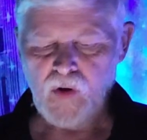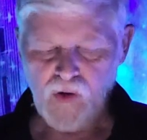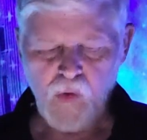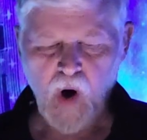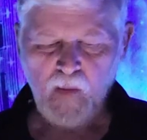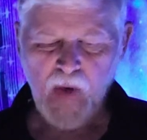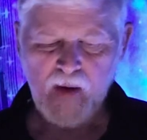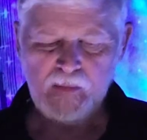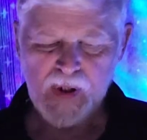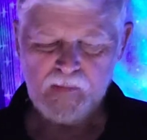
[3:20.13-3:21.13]
you are
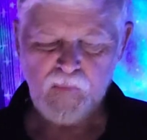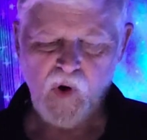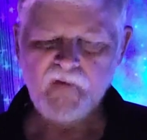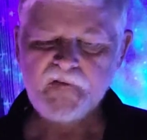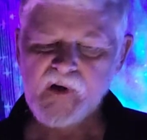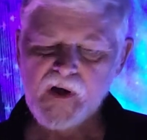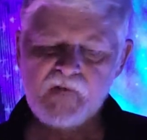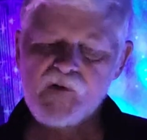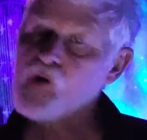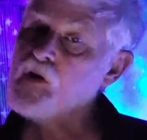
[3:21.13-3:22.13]
my people. I
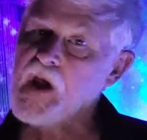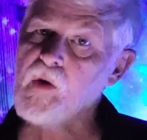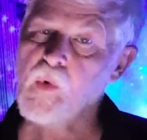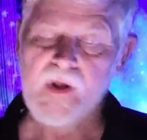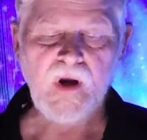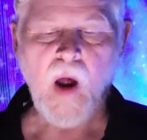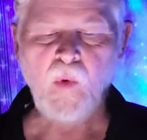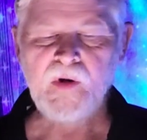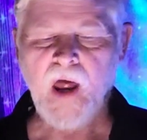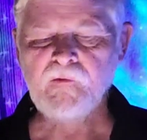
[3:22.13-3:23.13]
forgive your iniquity and I
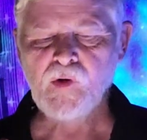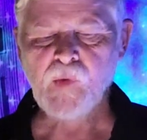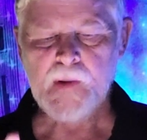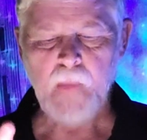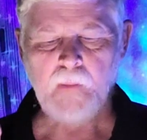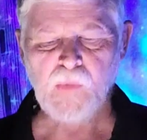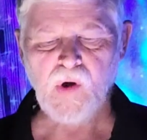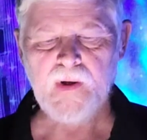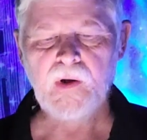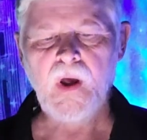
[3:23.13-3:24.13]
will never
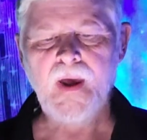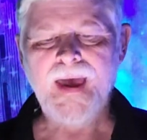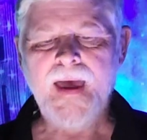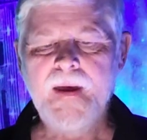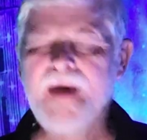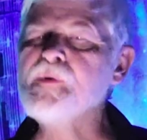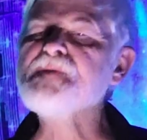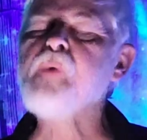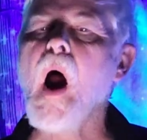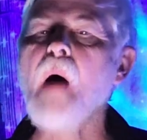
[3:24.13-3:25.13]
remember it. It
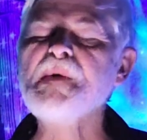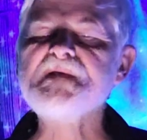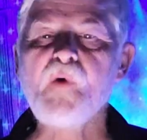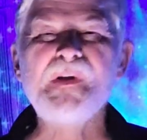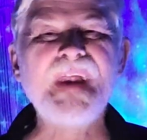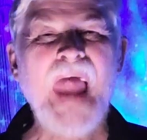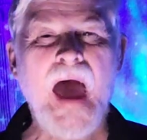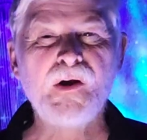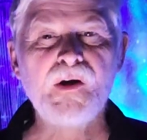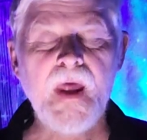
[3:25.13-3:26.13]
was promised for the
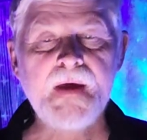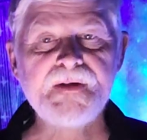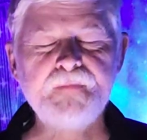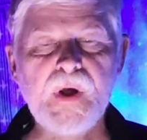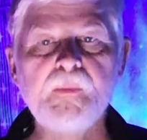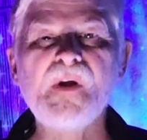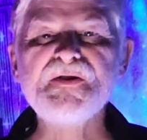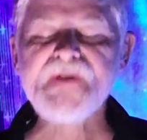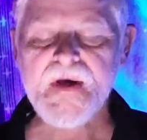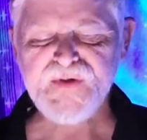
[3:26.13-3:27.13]
latter days, people.
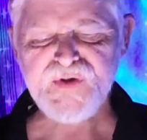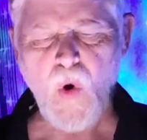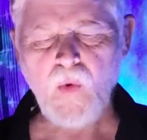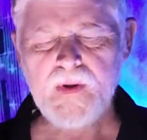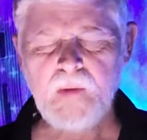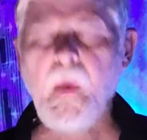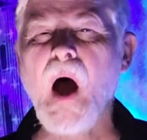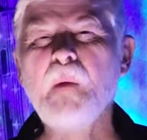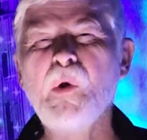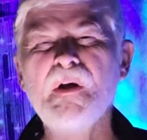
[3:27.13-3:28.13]
It says so in the
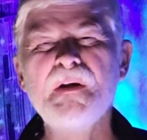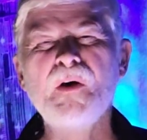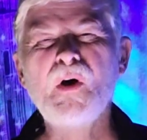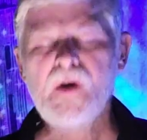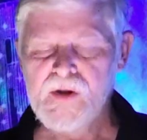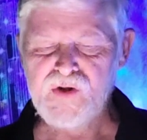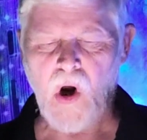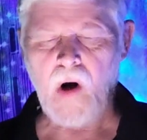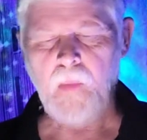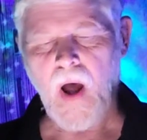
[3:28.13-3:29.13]
Bible in
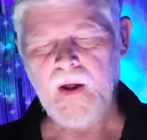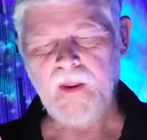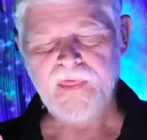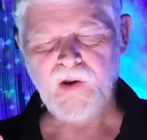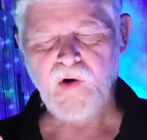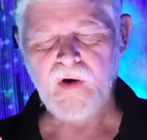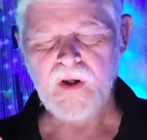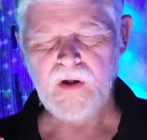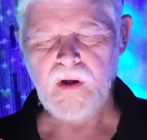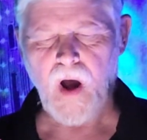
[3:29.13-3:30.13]
Jeremiah
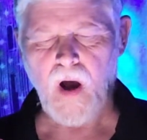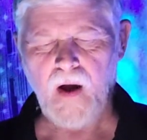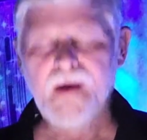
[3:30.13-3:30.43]
30, uh,